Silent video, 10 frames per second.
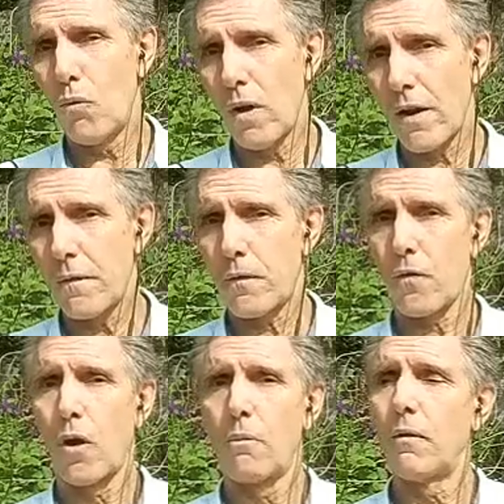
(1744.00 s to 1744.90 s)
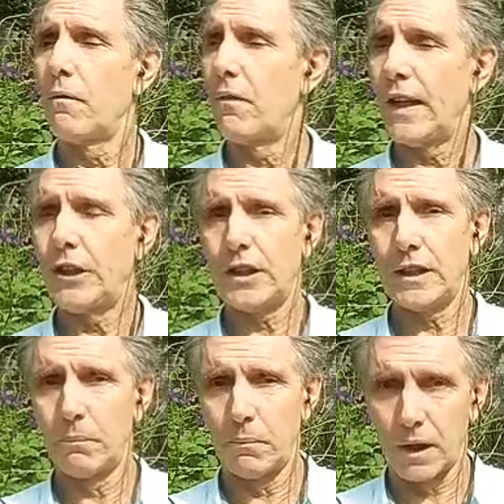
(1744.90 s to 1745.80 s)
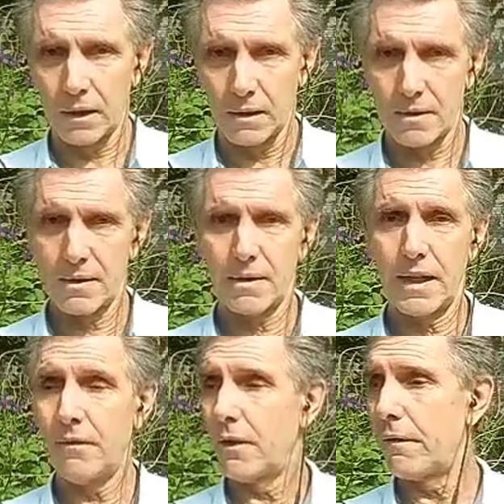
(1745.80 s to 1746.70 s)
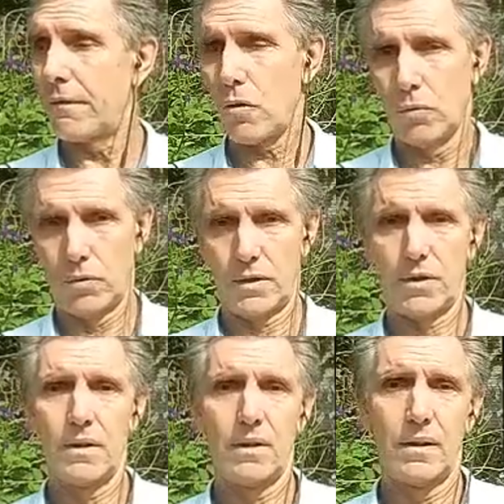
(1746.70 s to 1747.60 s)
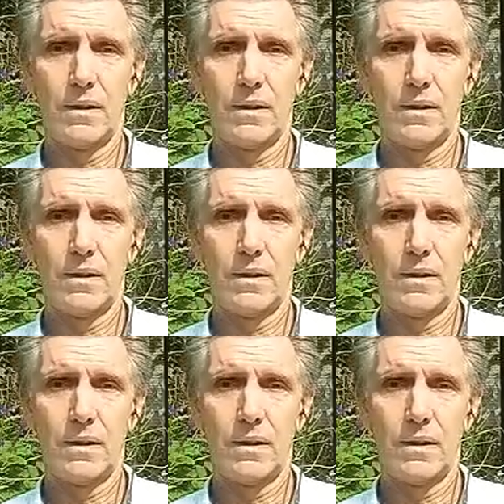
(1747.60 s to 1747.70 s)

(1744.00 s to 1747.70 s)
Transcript: away from vegetables, even fruits.